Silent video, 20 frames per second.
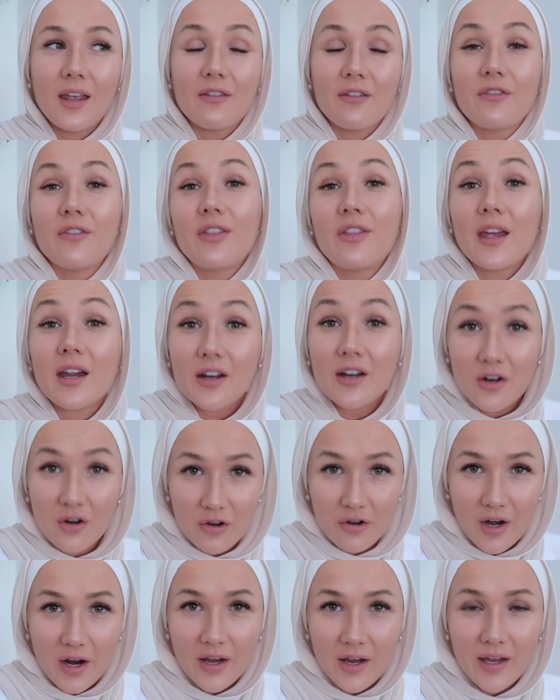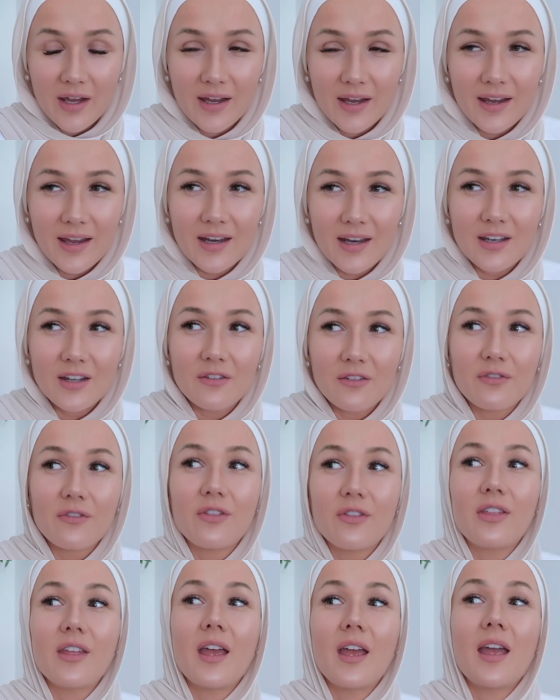if they're crying and if
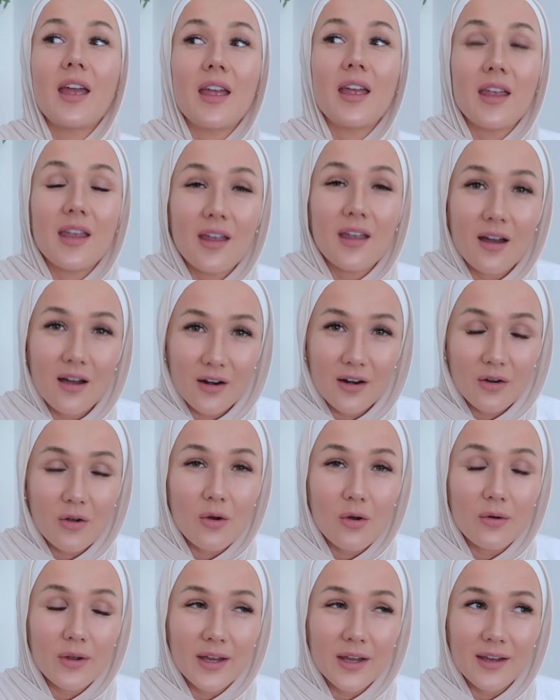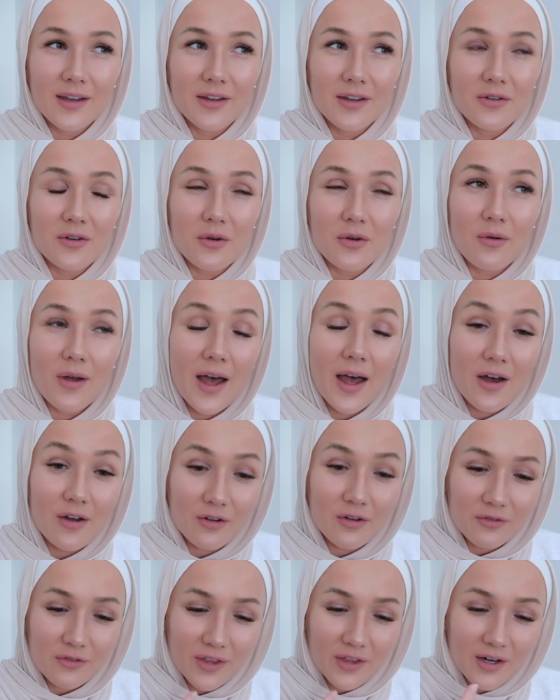they are going, you know, out
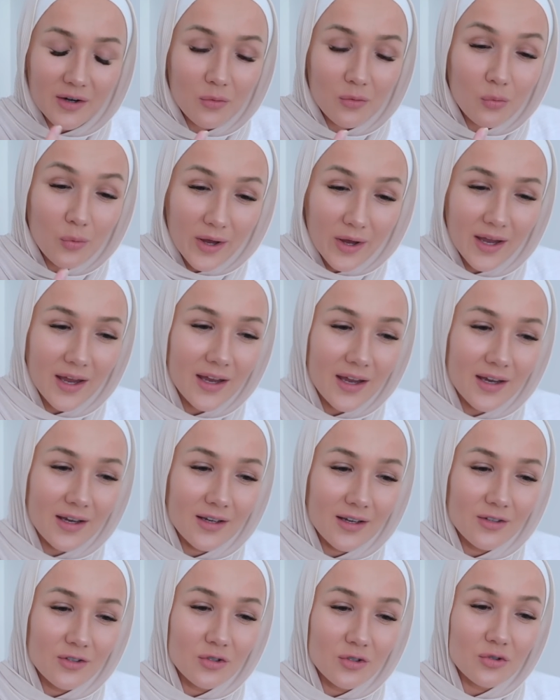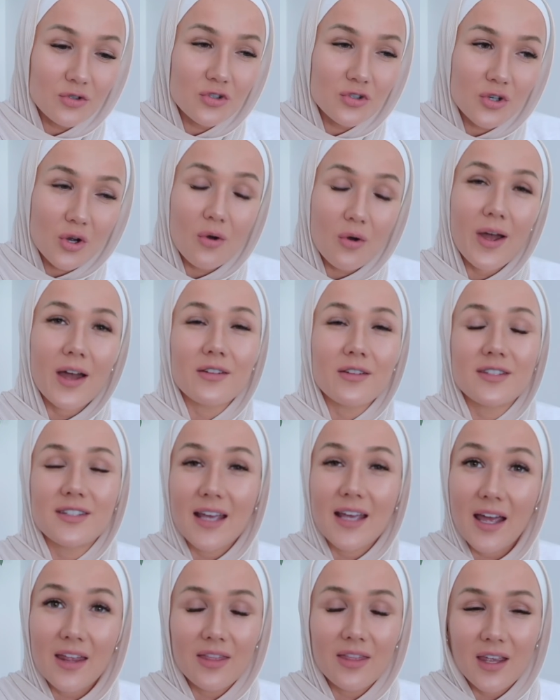of their way to show how
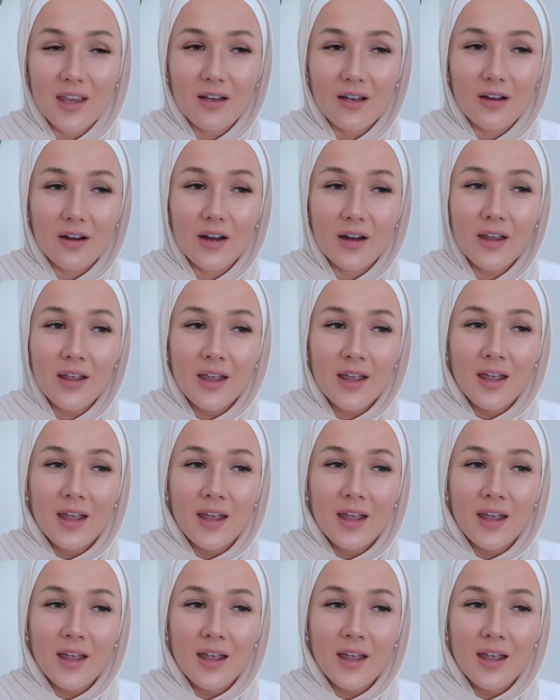sad they are,